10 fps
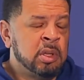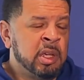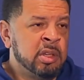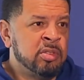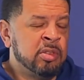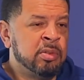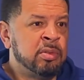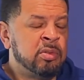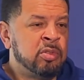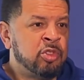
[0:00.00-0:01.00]
and to
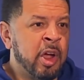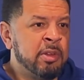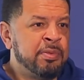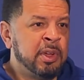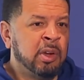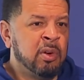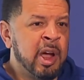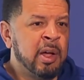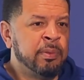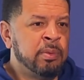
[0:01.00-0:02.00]
try to figure
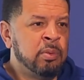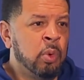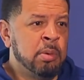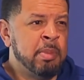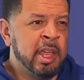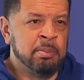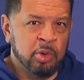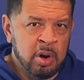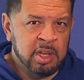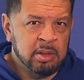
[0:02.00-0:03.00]
out what made him
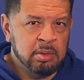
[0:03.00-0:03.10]
great.